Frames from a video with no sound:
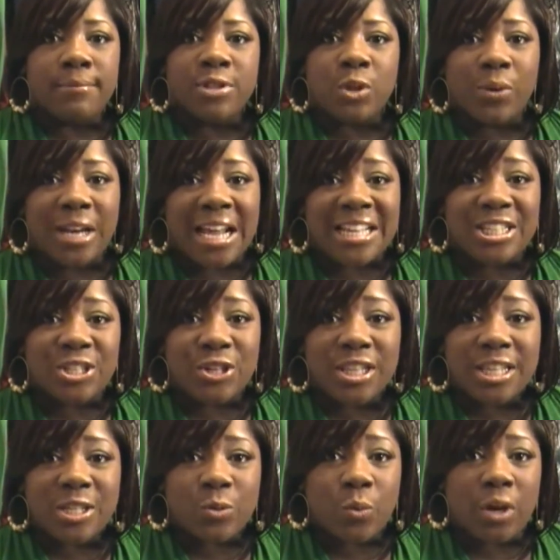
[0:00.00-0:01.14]
So when I saw
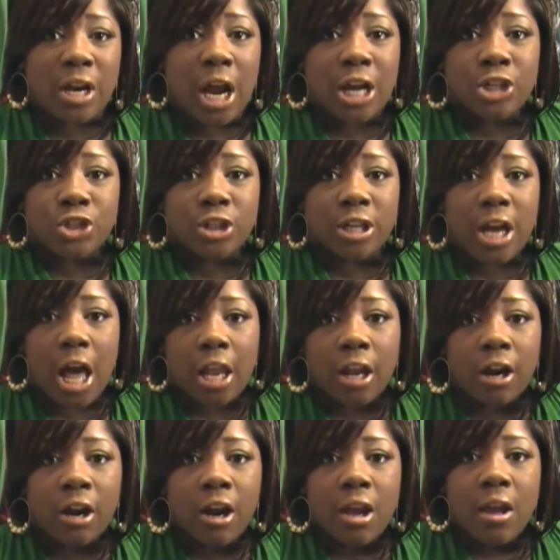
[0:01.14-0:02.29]
this 100
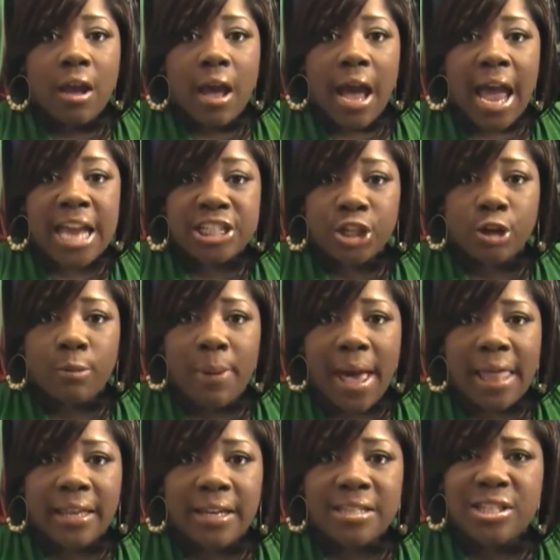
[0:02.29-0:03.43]
color eyeshadow
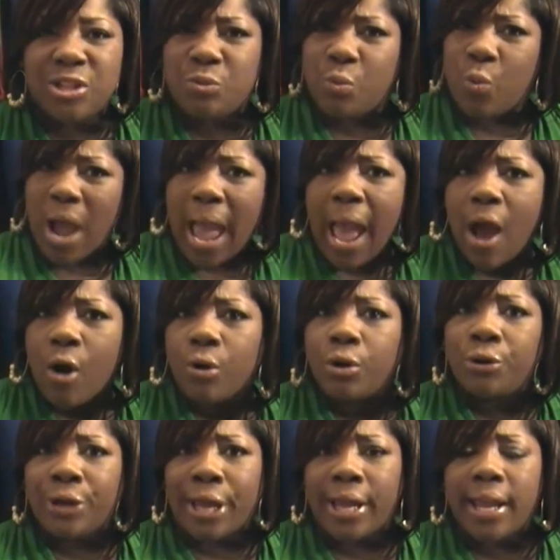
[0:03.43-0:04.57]
palette, I said, wow,
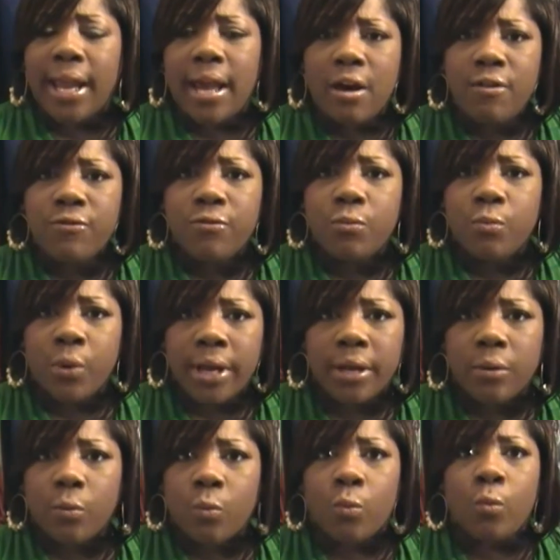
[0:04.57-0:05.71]
okay, e.l.f.
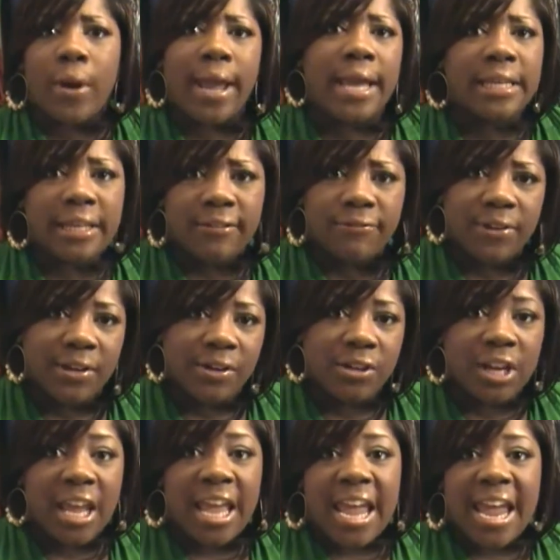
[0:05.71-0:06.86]
went way left
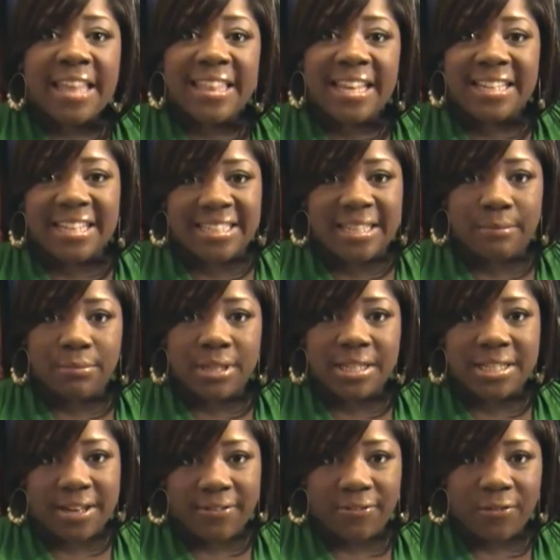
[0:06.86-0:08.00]
field and they did something
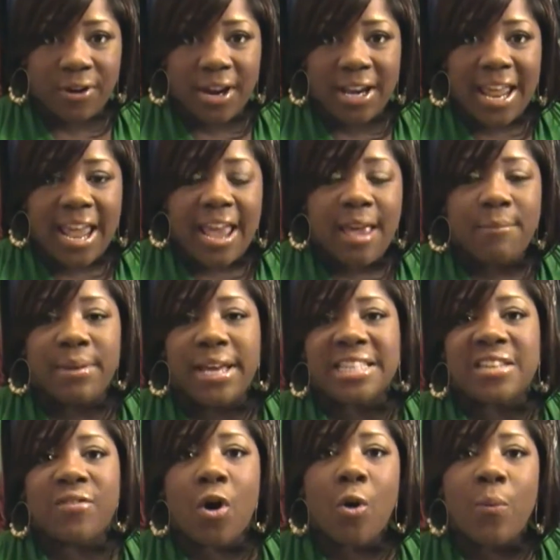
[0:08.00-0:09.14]
different. And
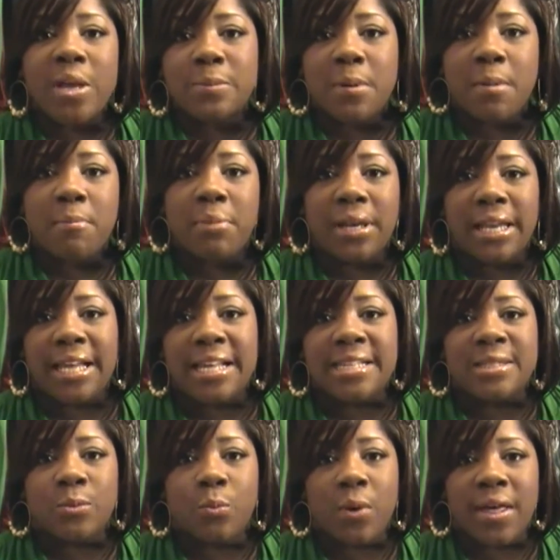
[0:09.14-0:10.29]
because I've always been
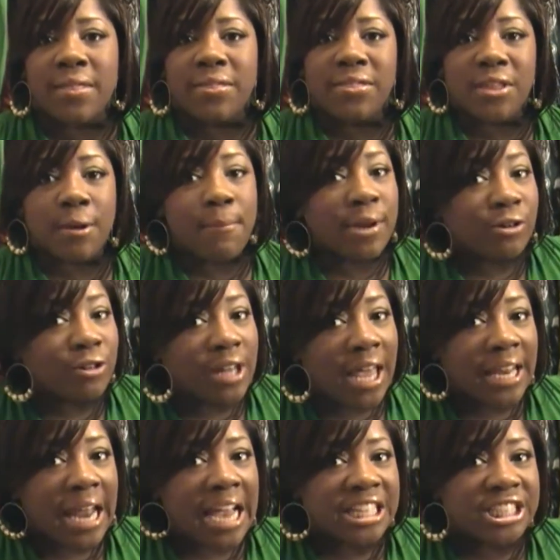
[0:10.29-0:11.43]
pleased with their mineral
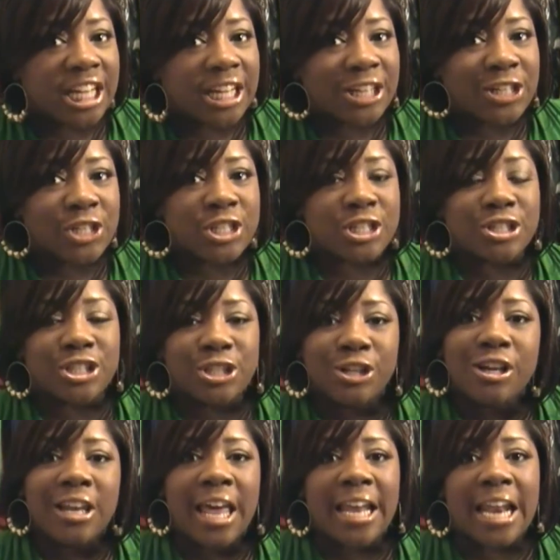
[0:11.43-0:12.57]
line eyeshadows, their
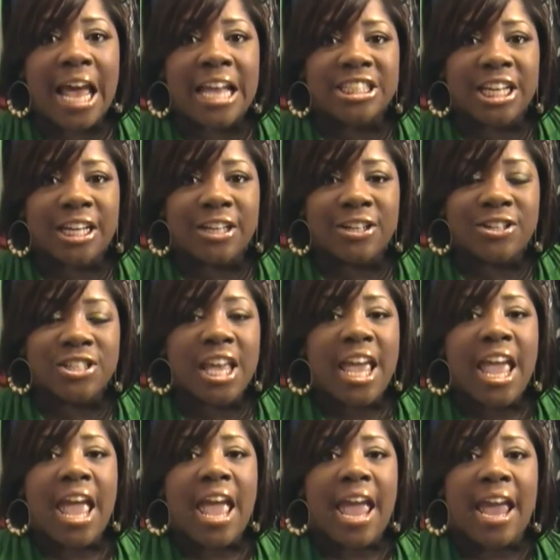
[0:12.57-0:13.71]
studio line eyeshadows,
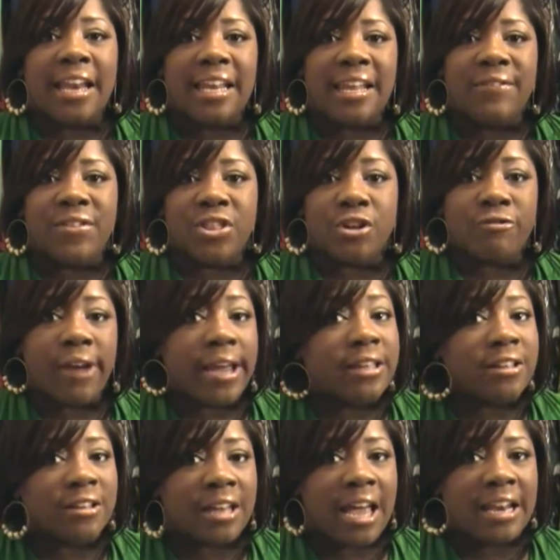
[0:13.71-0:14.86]
and even their
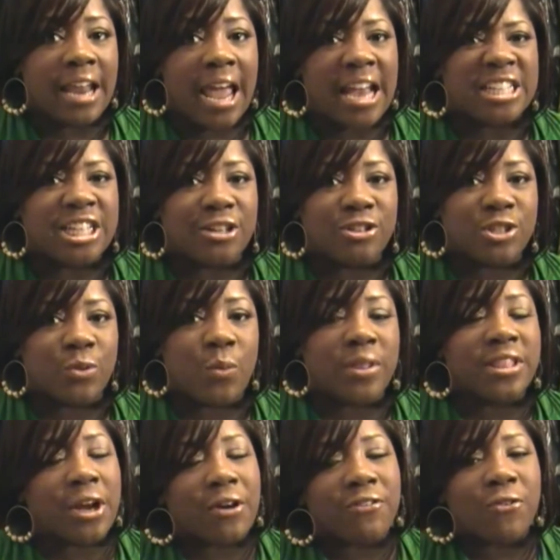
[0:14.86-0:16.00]
regular line eyeshadows, the
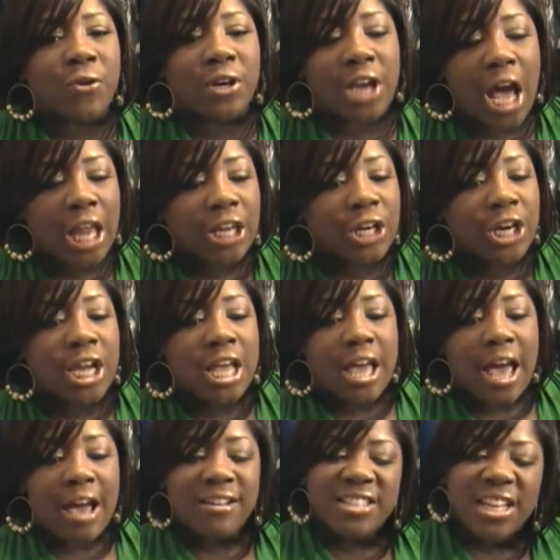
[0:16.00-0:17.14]
one that go for $1,
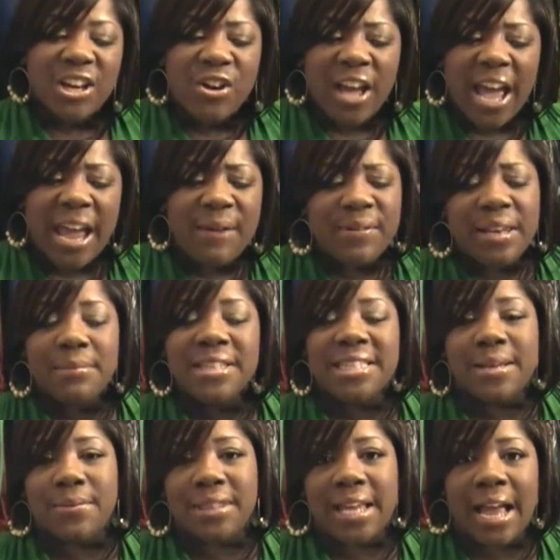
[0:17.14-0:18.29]
I was like, okay, well, let me
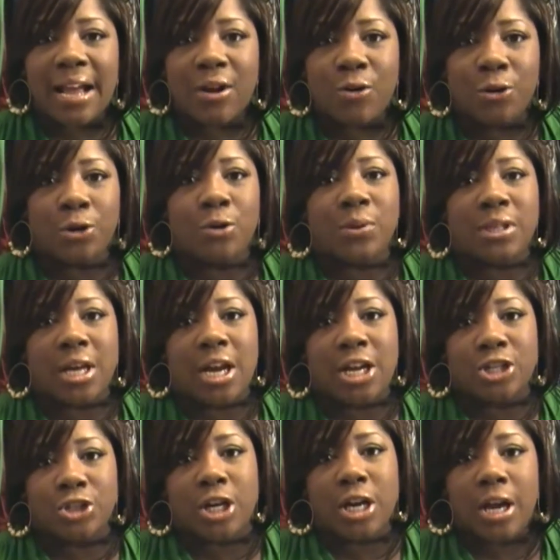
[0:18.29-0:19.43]
see what they got going on with the
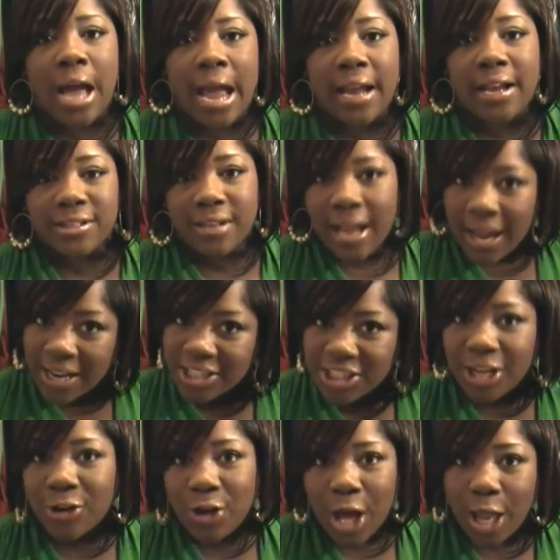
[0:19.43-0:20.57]
100
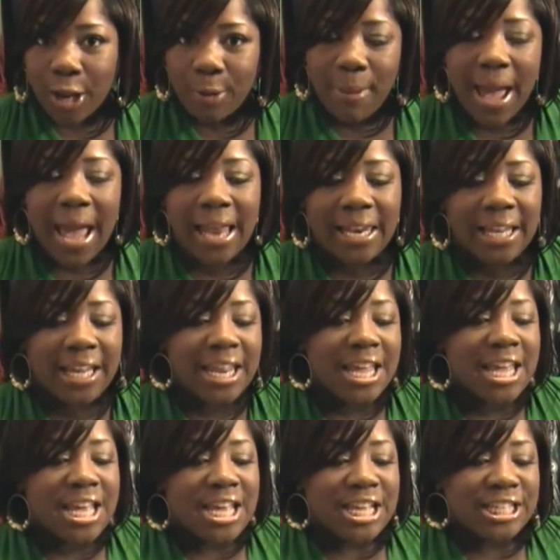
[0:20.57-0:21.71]
eyeshadow color palette.
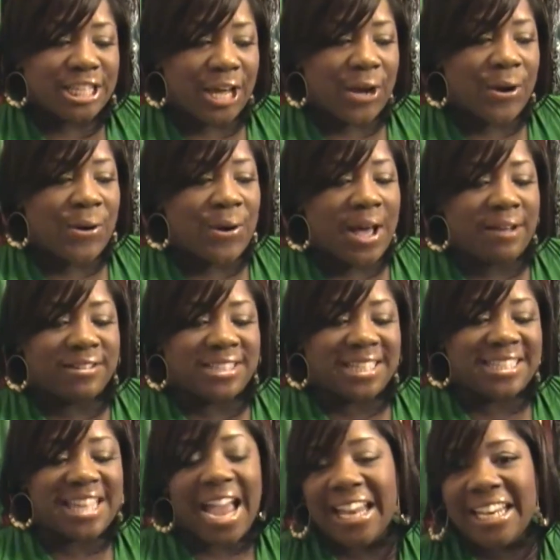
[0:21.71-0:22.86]
So I was
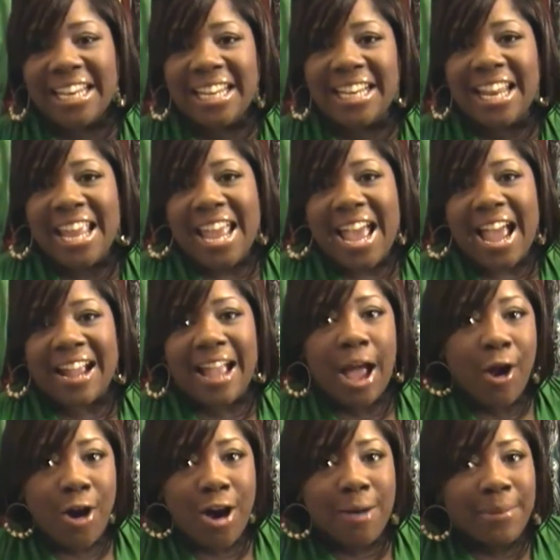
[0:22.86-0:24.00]
excited. I
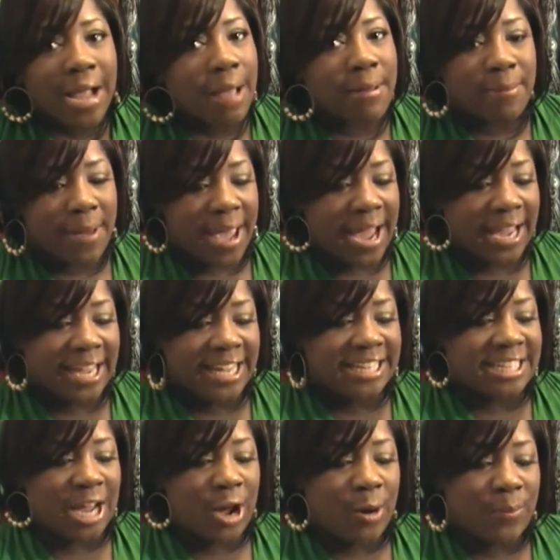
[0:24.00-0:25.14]
got home, I got my
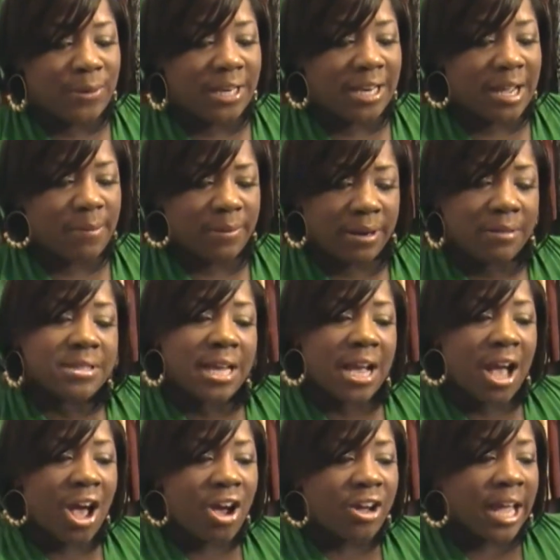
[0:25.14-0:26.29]
package, I opened it up, and I was
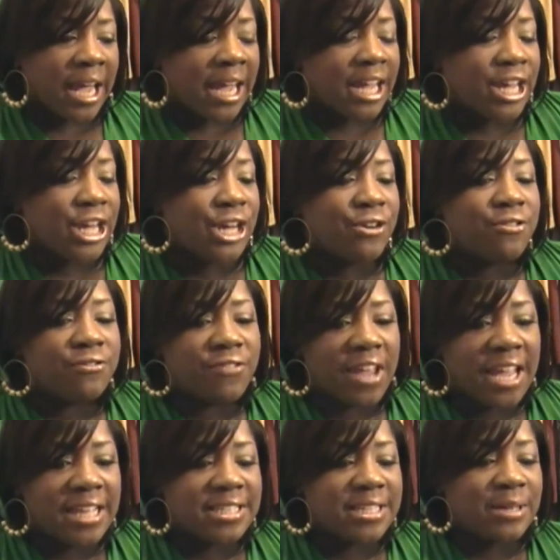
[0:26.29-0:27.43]
like, oh, okay, cute,
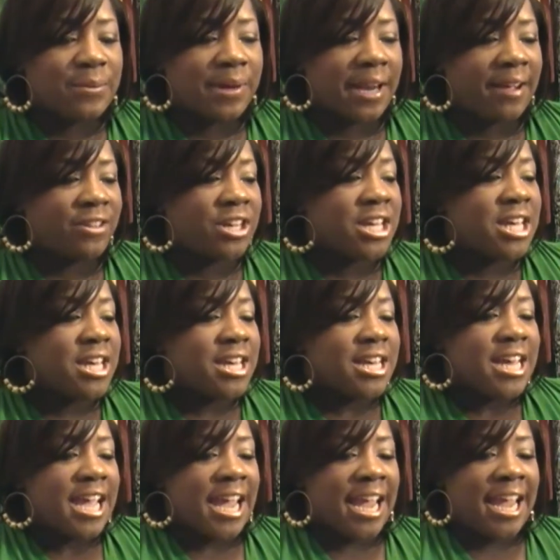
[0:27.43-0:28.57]
fancy, whatever.
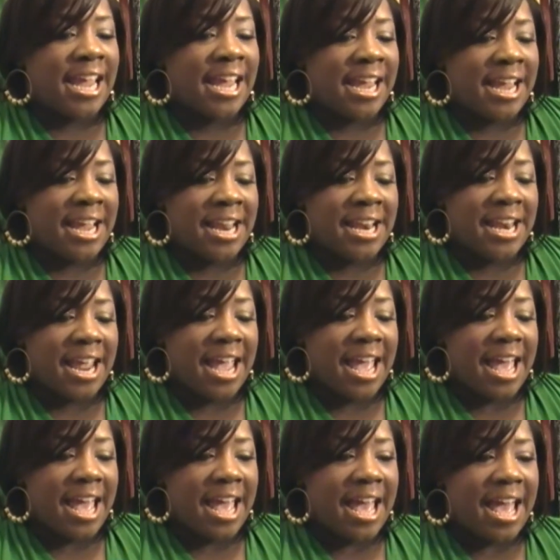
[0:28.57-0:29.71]
And
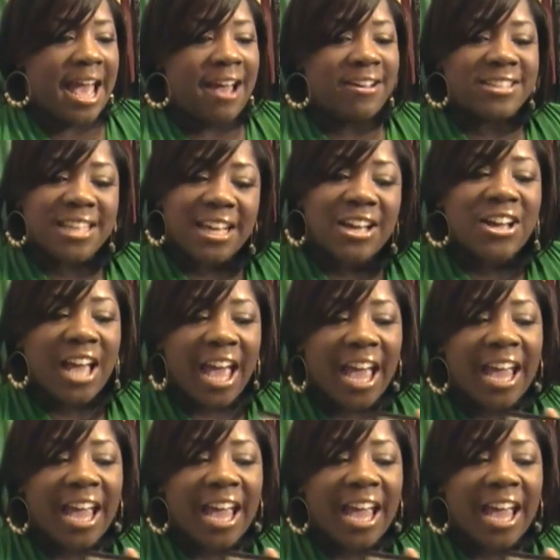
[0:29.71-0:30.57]
I was like,